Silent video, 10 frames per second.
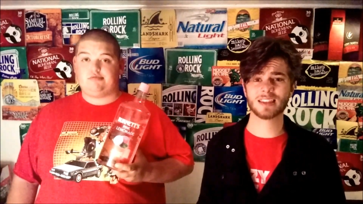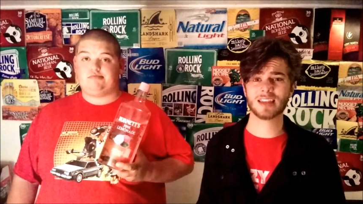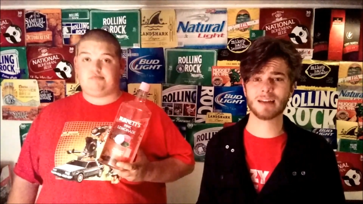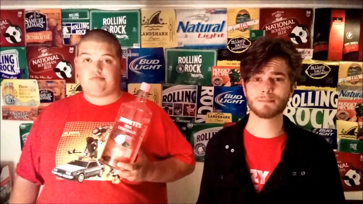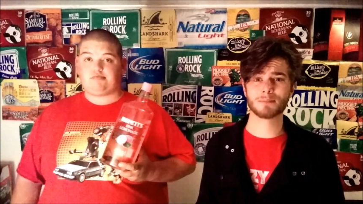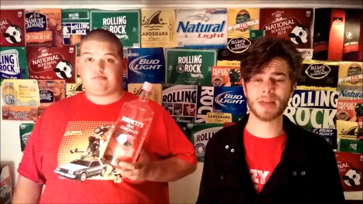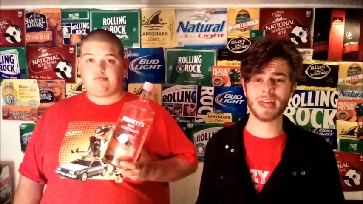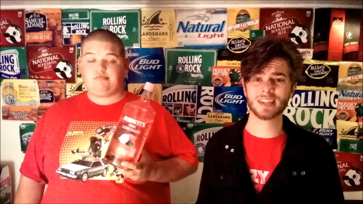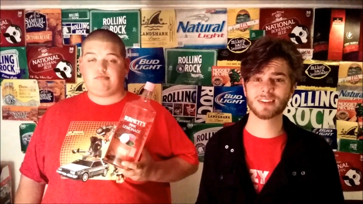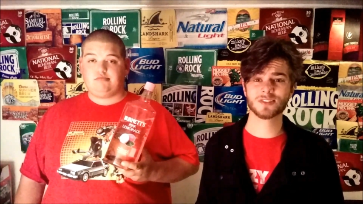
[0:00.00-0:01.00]
Speaker 1: not that
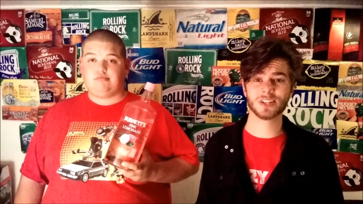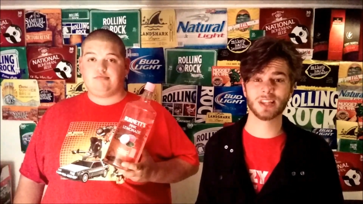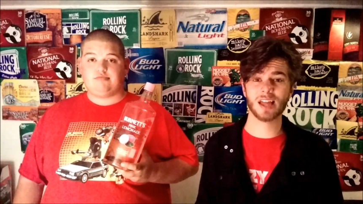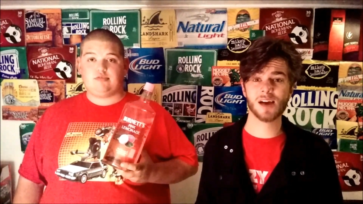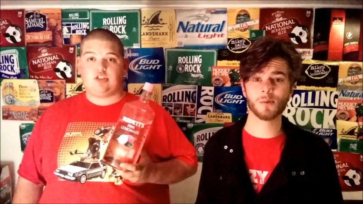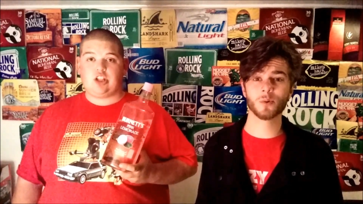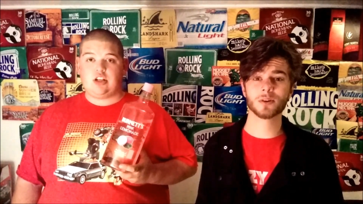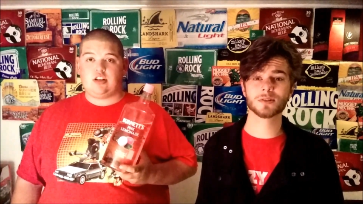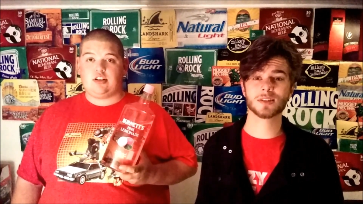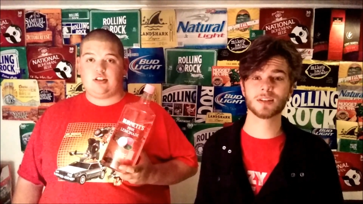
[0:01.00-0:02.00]
bad. There's a lot
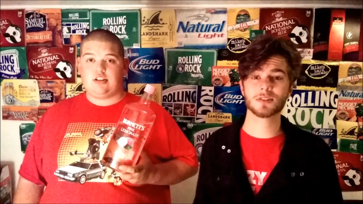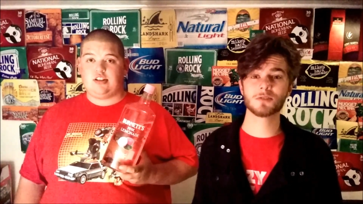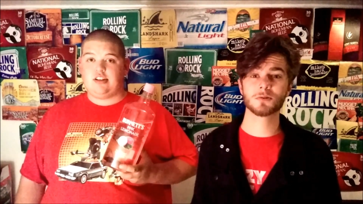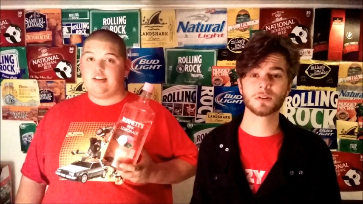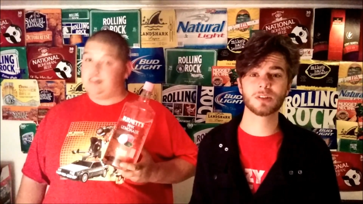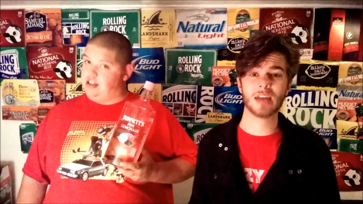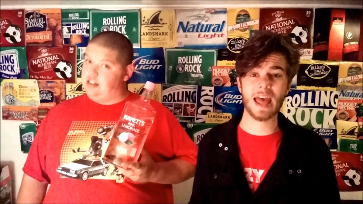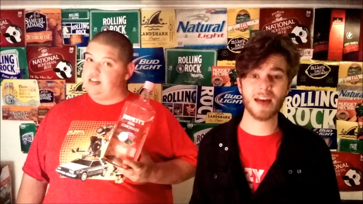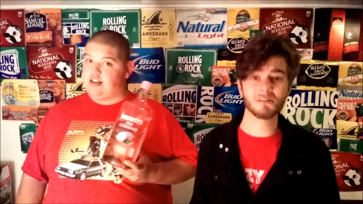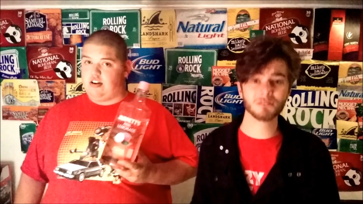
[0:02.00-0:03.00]
worse things you could
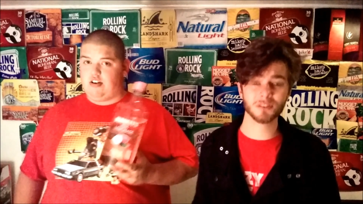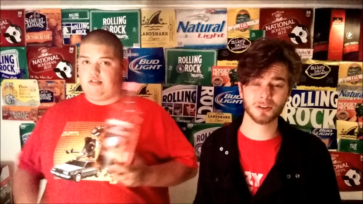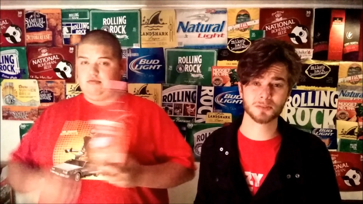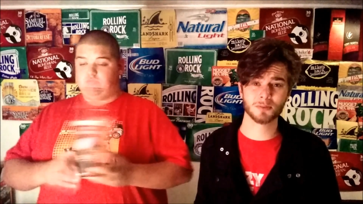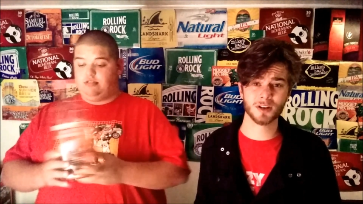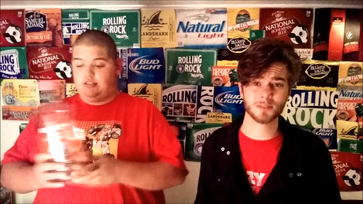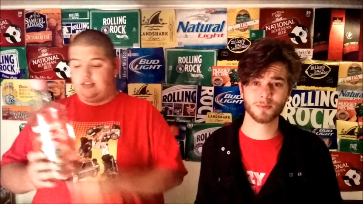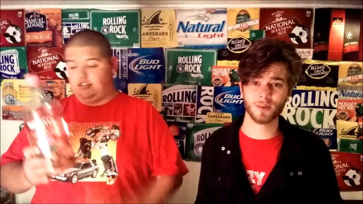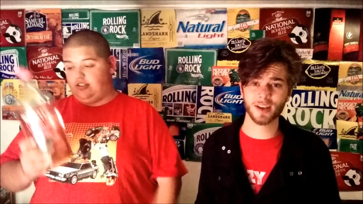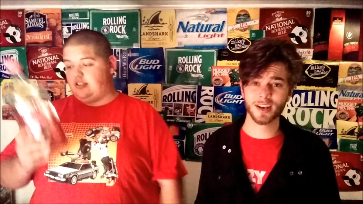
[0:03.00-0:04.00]
have for this price
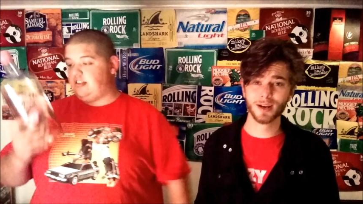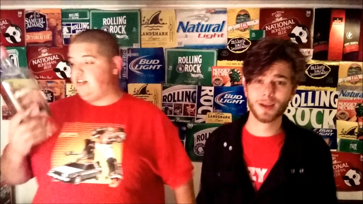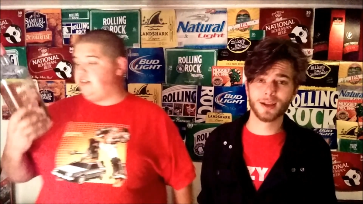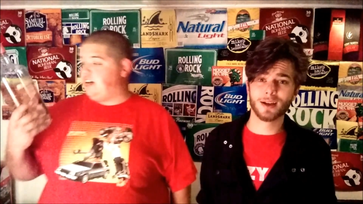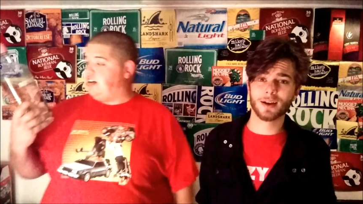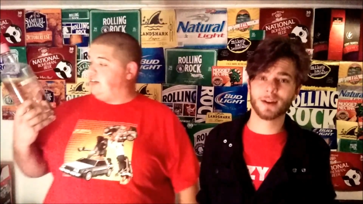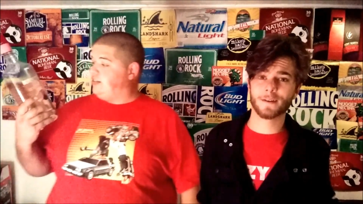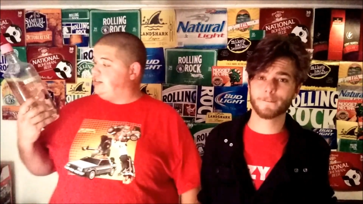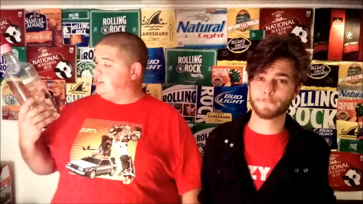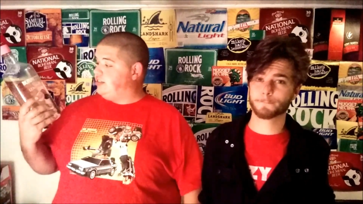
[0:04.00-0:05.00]
point. Oh yeah.
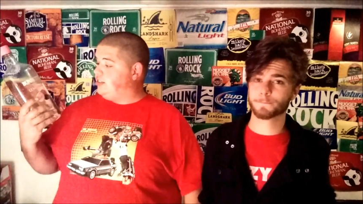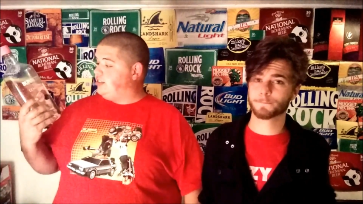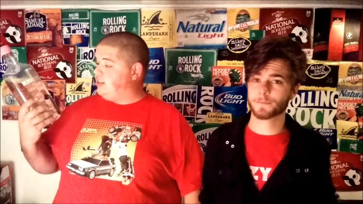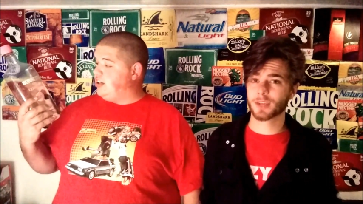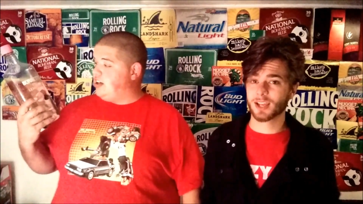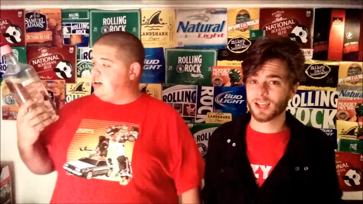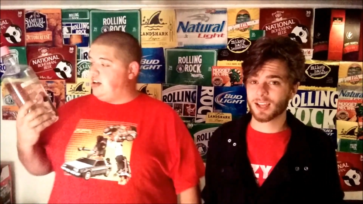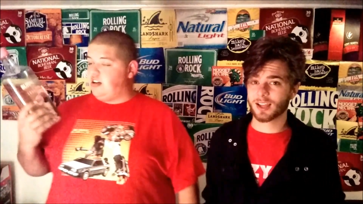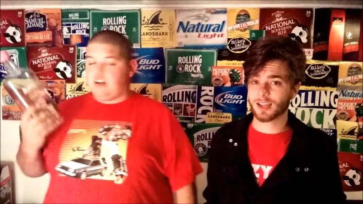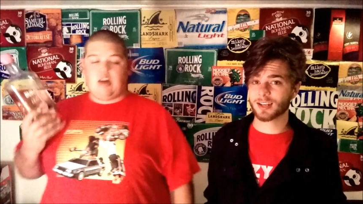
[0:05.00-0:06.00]
Um,
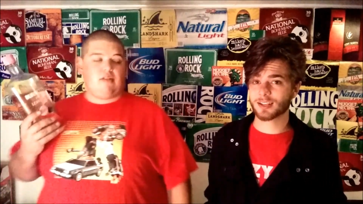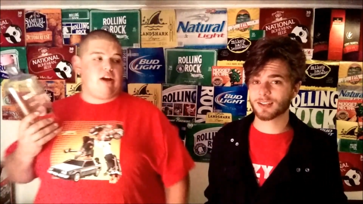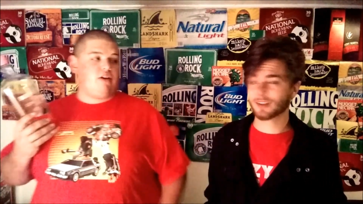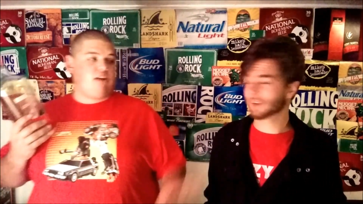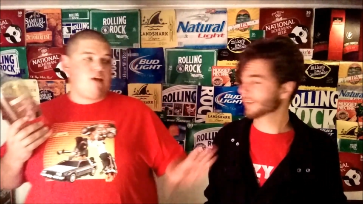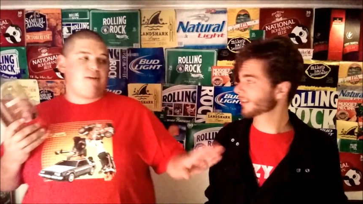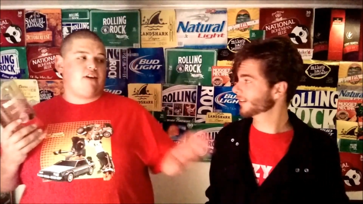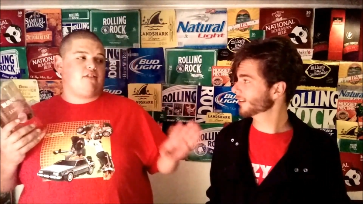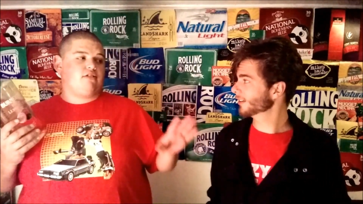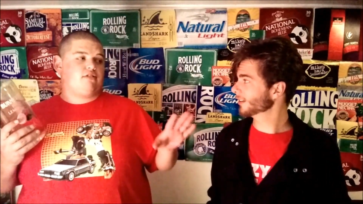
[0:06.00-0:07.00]
Speaker 2: now, it, now, how
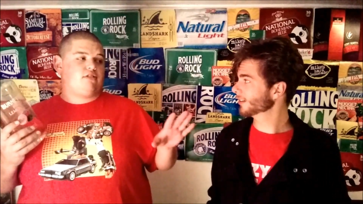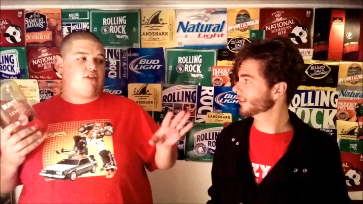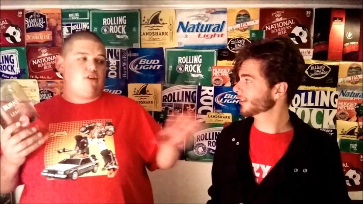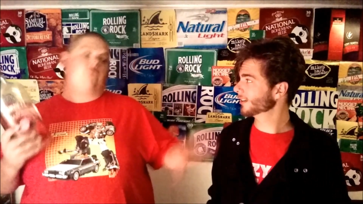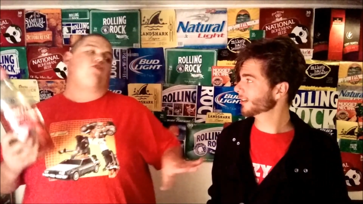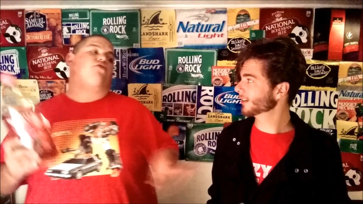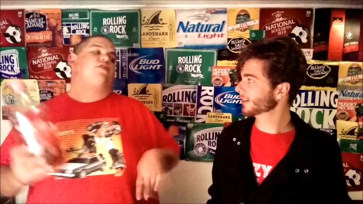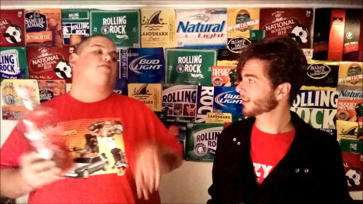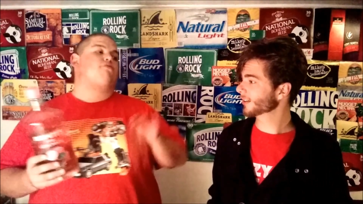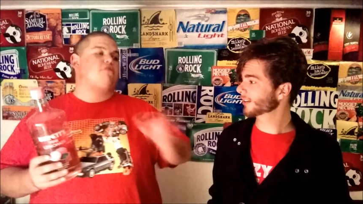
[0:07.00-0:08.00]
about overall
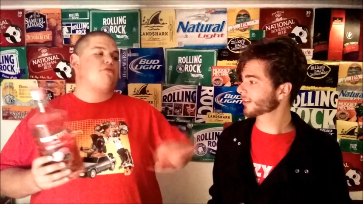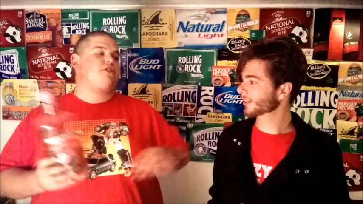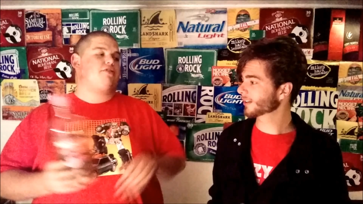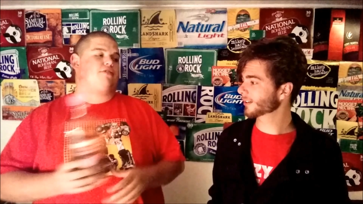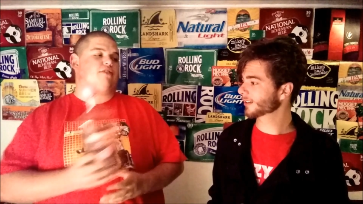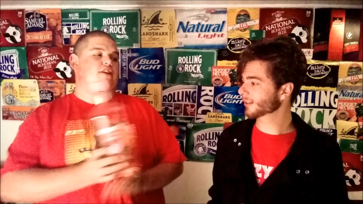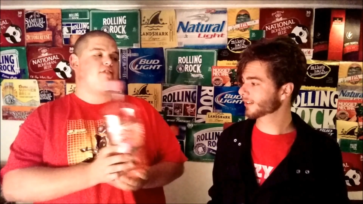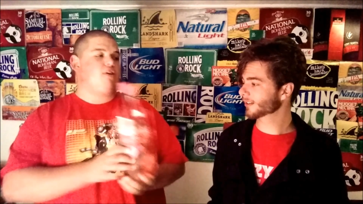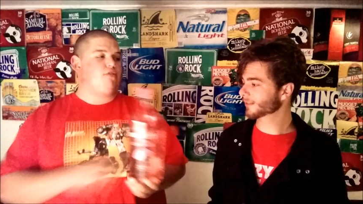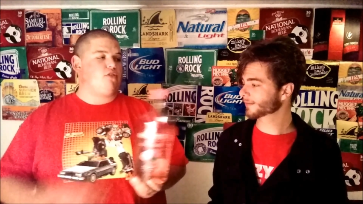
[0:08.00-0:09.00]
vodka? What would you give it
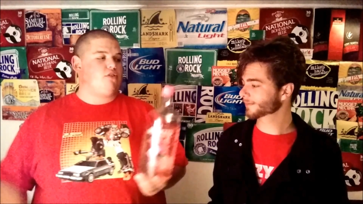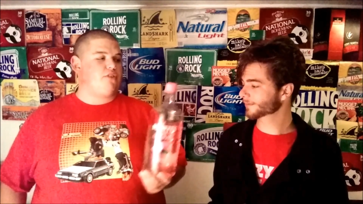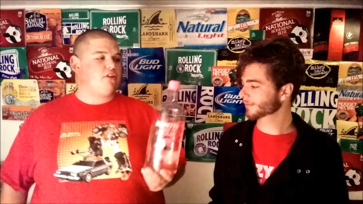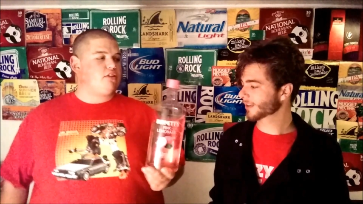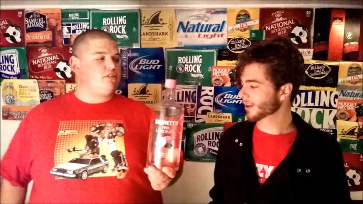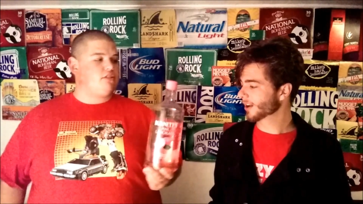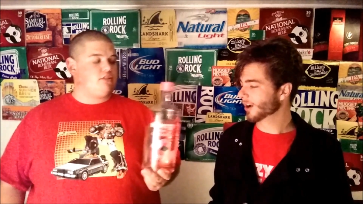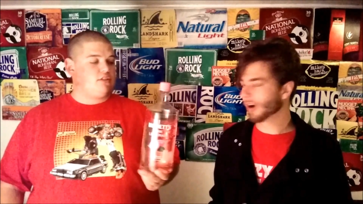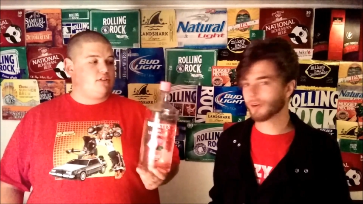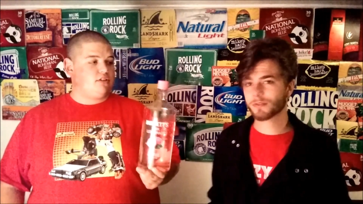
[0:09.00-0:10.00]
as an overall vodka?
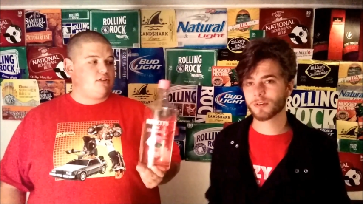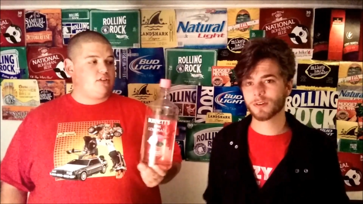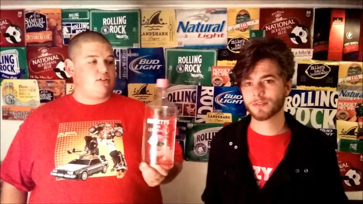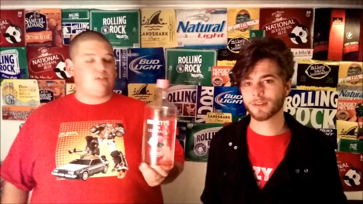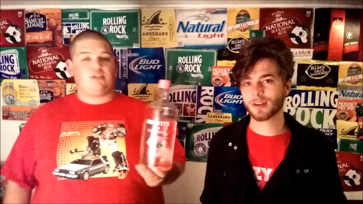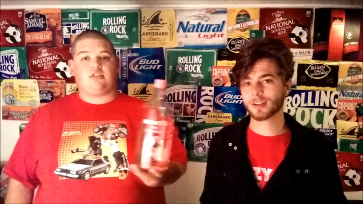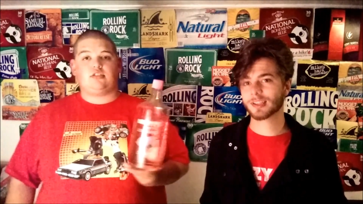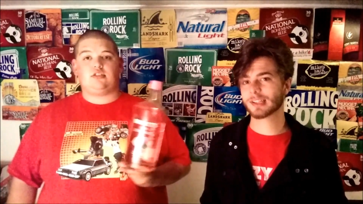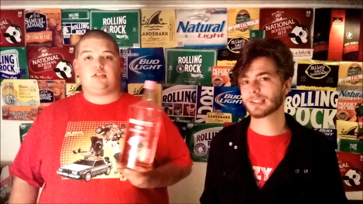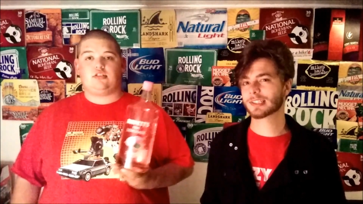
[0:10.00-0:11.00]
Speaker 1: Overall
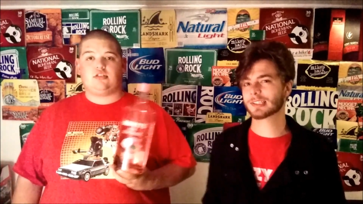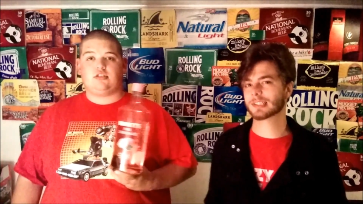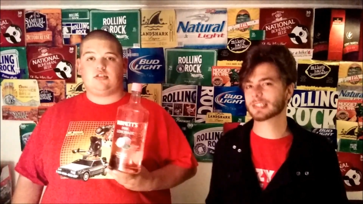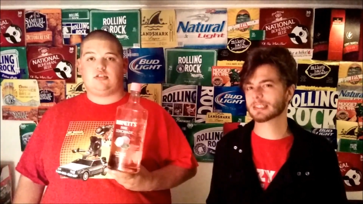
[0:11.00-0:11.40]
vodka,